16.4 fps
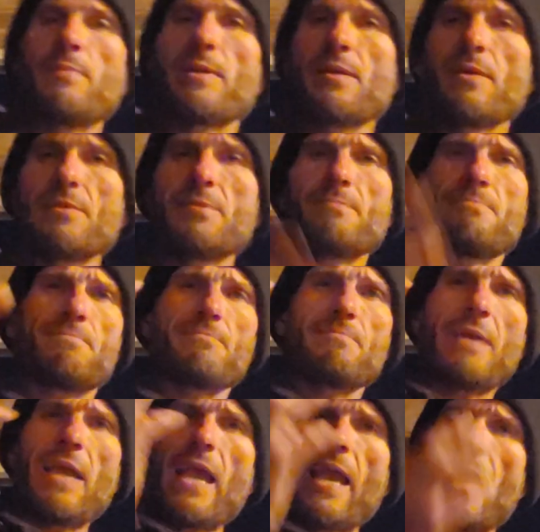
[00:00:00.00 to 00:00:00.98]
because
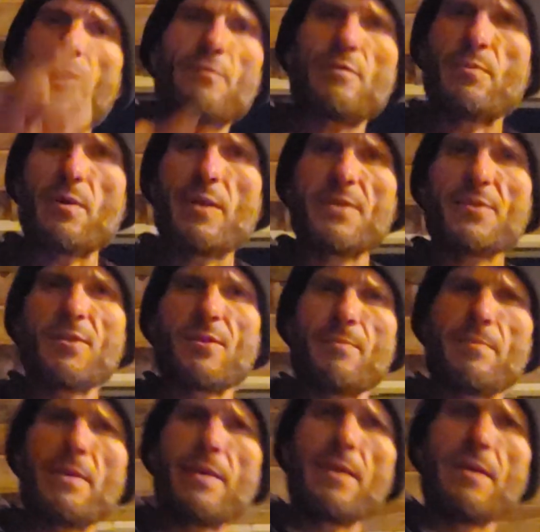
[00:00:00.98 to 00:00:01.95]
everybody's going
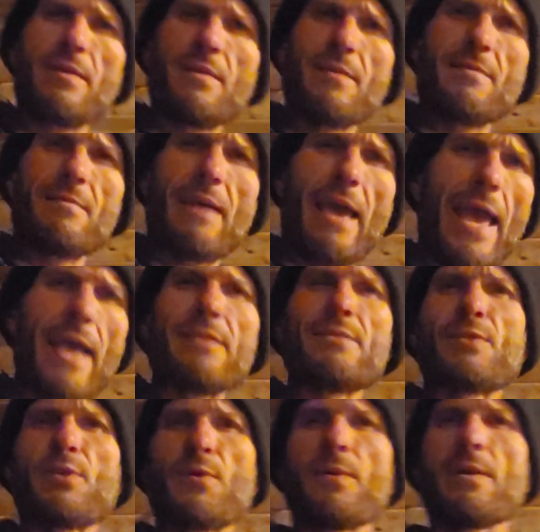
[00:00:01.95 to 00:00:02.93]
to be
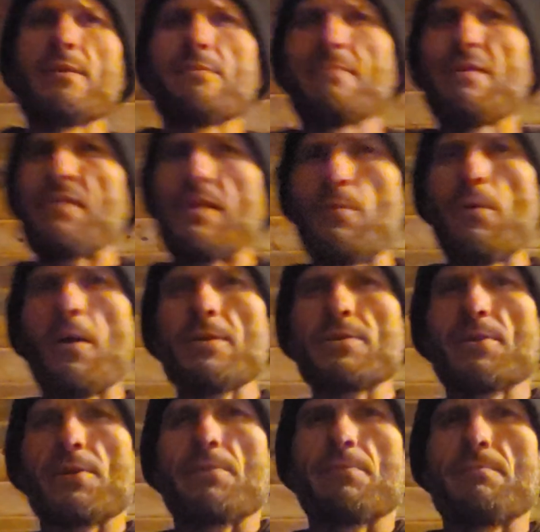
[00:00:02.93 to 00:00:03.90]
adding to it if they want
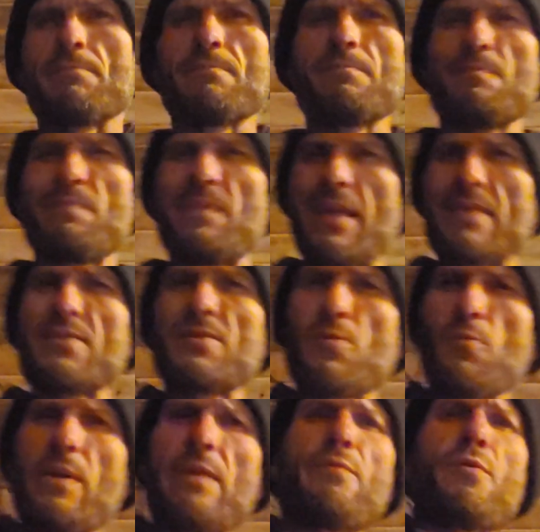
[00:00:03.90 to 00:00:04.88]
to. That's
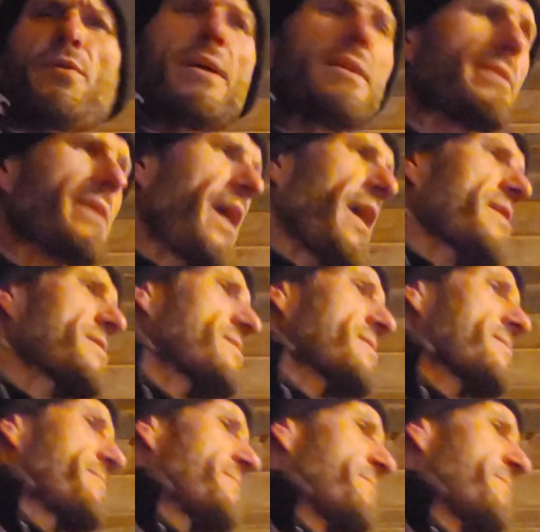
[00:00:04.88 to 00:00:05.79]
the Weaver Index.